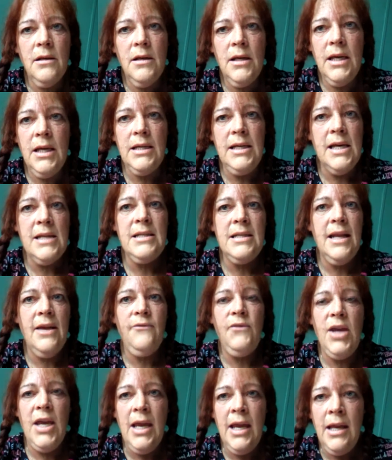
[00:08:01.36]
It doesn't
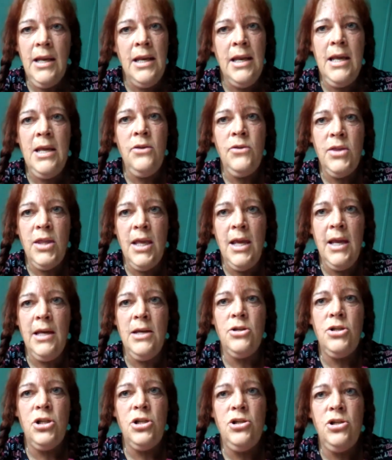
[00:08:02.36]
have anything
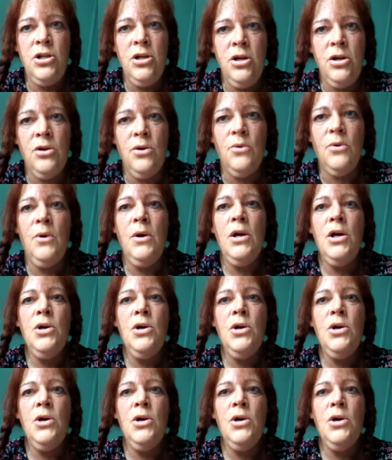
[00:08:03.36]
to do